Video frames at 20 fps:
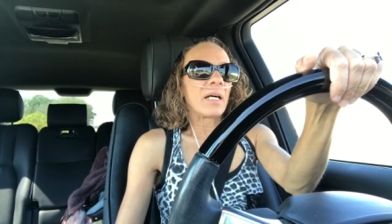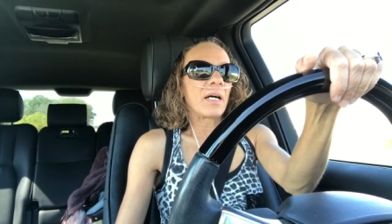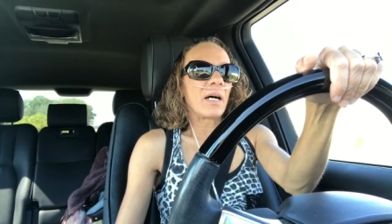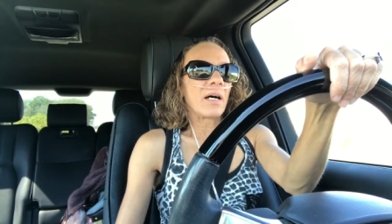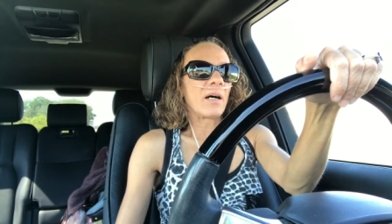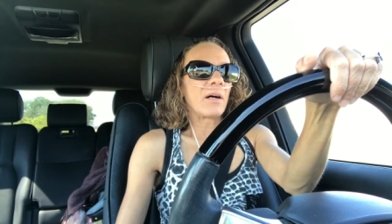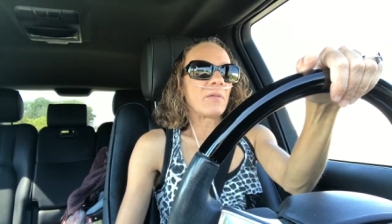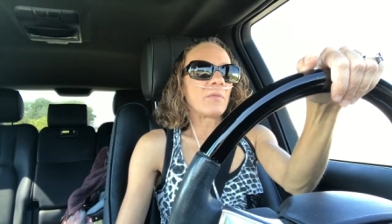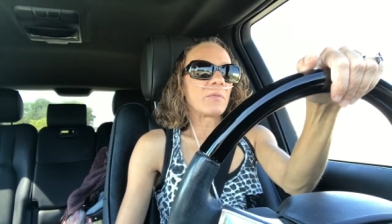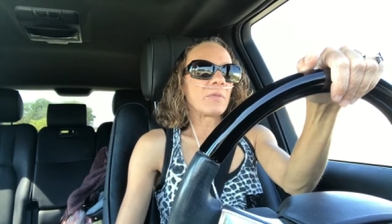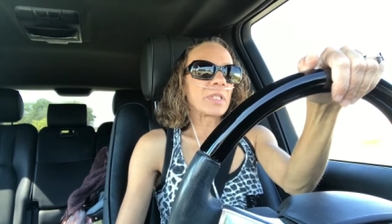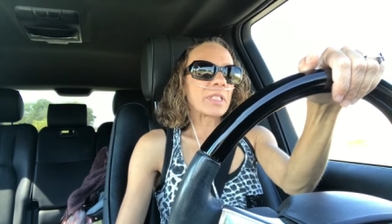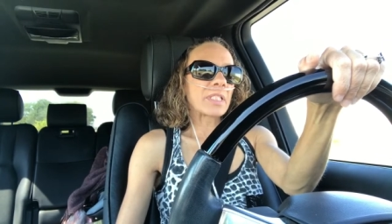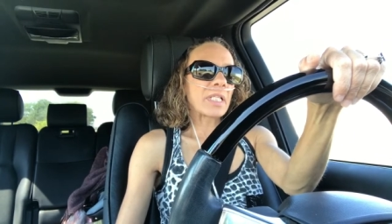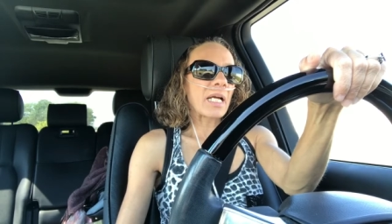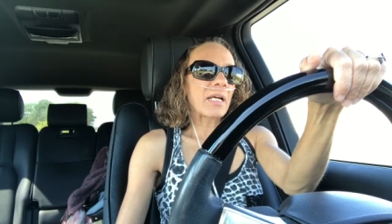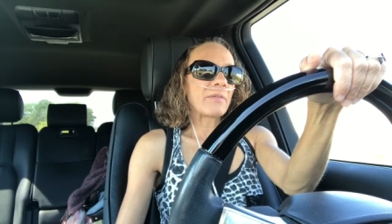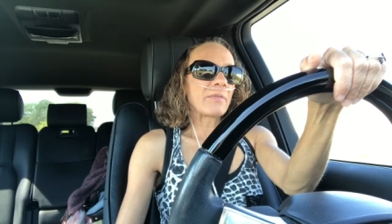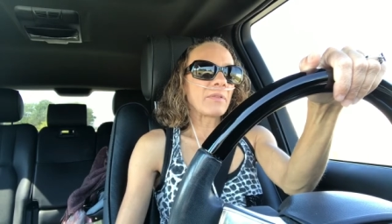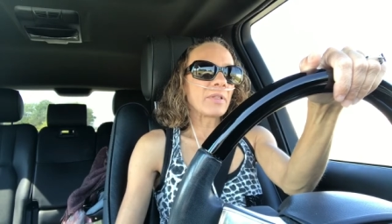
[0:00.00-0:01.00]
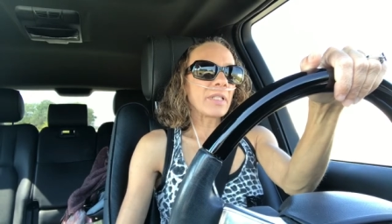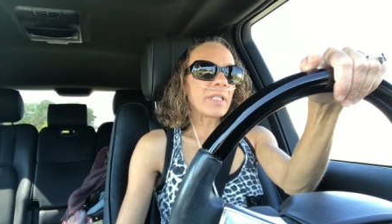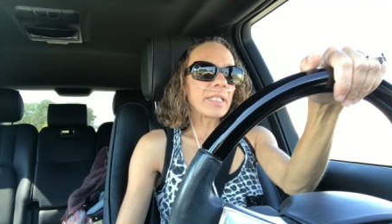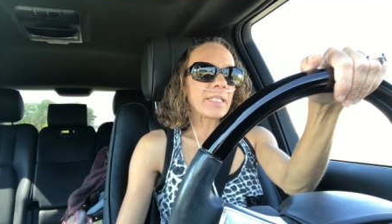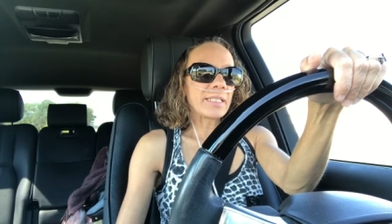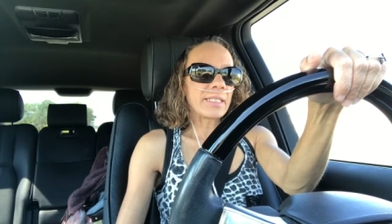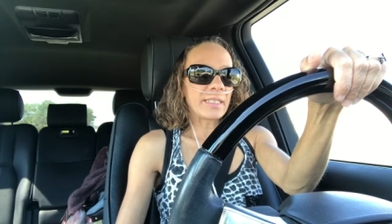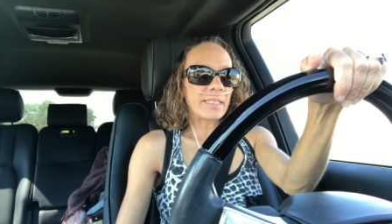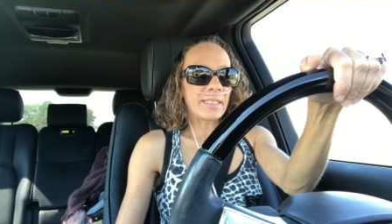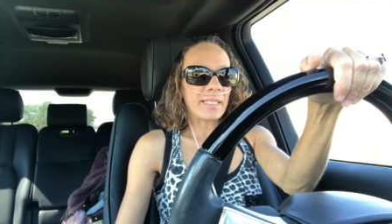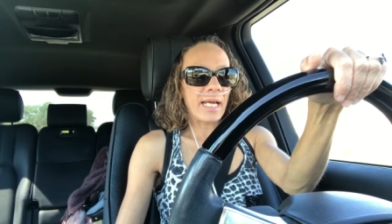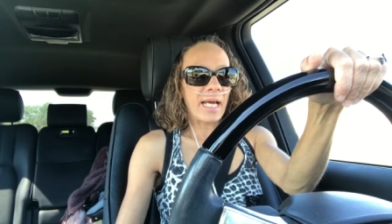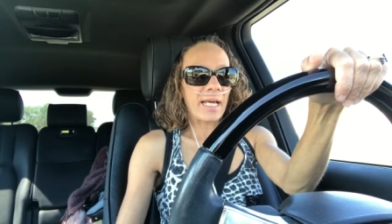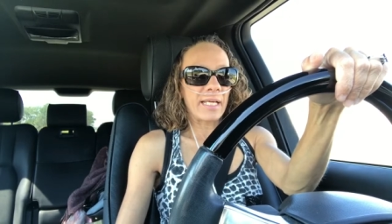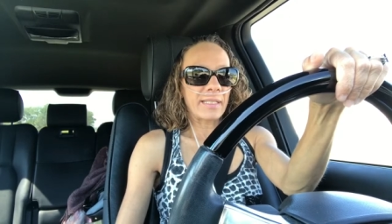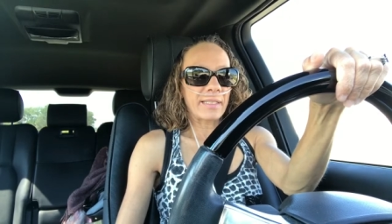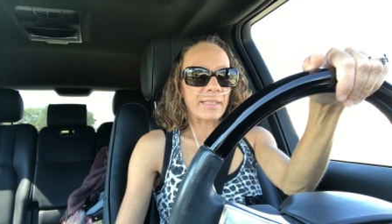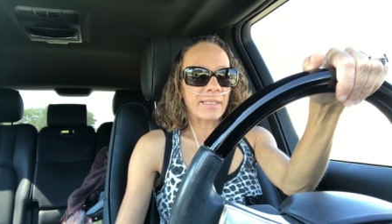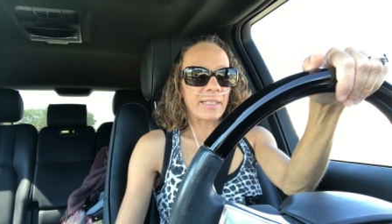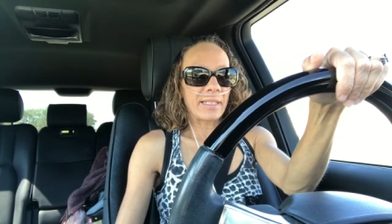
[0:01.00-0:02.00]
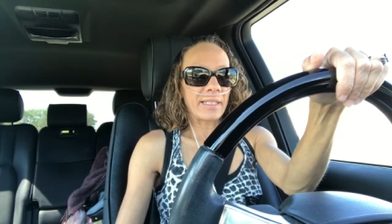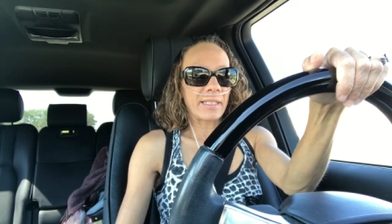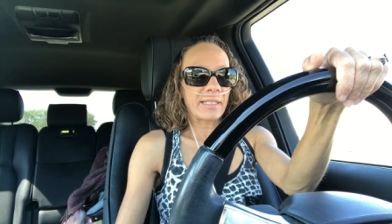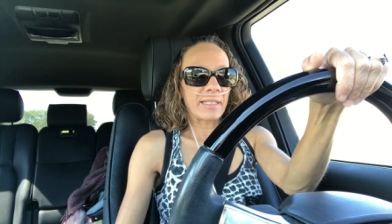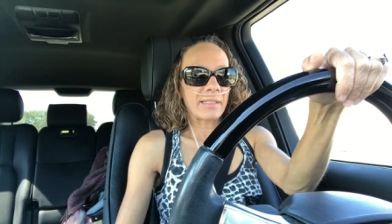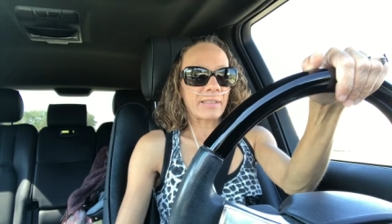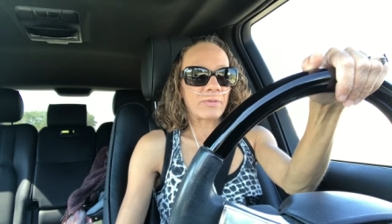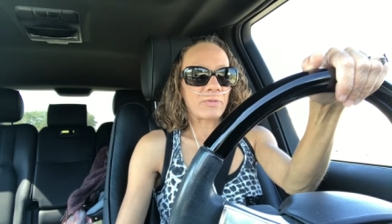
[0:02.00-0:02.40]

um, which I really did not think